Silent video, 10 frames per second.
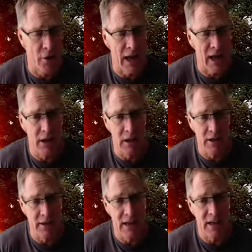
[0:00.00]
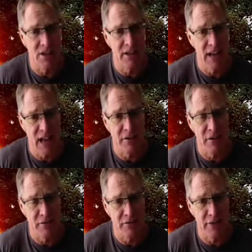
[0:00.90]
that light is actually having an
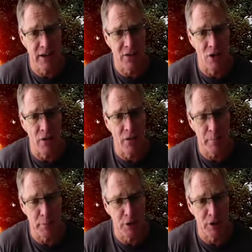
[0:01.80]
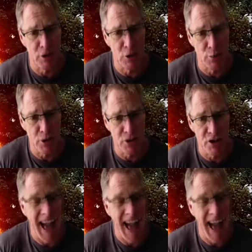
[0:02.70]
effect on that particular person